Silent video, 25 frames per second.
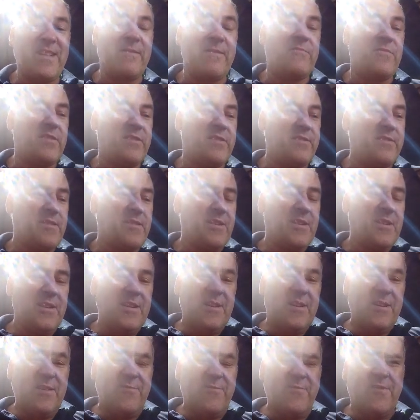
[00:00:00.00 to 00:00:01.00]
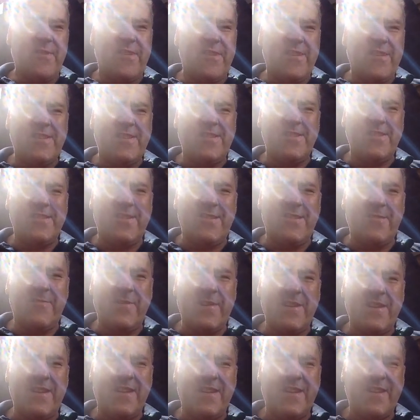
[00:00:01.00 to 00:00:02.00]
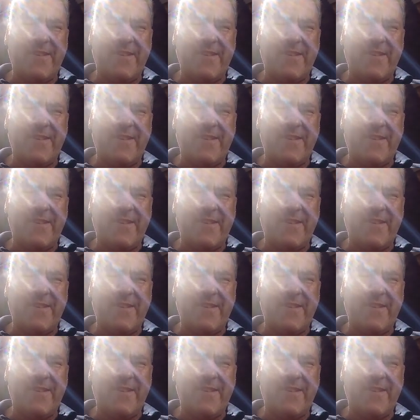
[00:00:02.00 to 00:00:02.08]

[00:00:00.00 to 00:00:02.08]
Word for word: Never mind. Right, this is going to be,